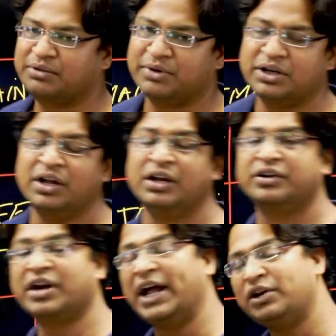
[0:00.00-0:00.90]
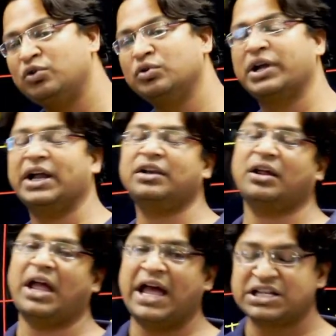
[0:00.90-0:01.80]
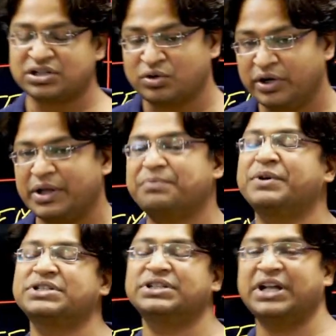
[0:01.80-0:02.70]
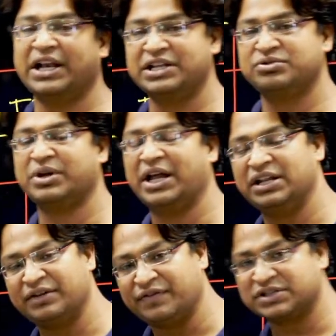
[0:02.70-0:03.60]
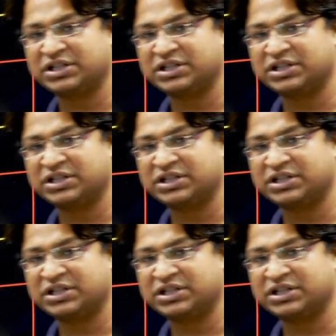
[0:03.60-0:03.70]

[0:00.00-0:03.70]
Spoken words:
Main. Try to get as good a percentile as you can in the first